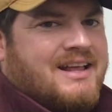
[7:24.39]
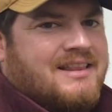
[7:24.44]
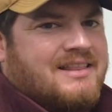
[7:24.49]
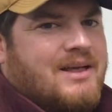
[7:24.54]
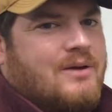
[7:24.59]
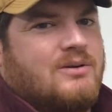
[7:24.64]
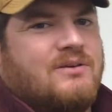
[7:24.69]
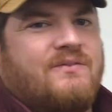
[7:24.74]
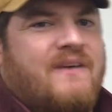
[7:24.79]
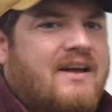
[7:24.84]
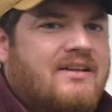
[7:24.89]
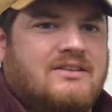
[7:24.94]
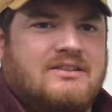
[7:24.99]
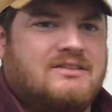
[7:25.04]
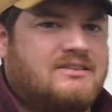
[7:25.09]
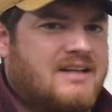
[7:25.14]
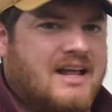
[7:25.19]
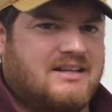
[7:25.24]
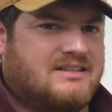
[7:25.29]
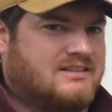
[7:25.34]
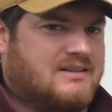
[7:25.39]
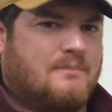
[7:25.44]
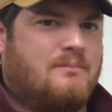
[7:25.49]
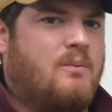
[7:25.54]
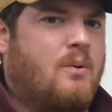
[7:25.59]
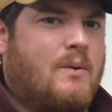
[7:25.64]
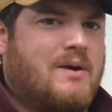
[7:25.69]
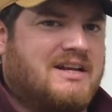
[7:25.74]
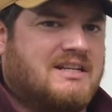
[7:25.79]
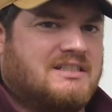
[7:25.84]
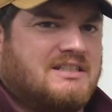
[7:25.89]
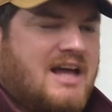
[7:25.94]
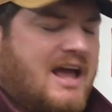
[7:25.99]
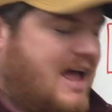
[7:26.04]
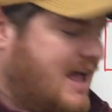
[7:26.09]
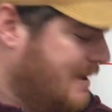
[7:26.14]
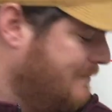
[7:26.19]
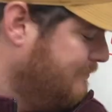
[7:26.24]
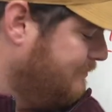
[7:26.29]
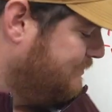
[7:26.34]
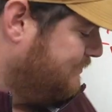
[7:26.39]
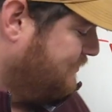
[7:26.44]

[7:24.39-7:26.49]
that was found at some point in time.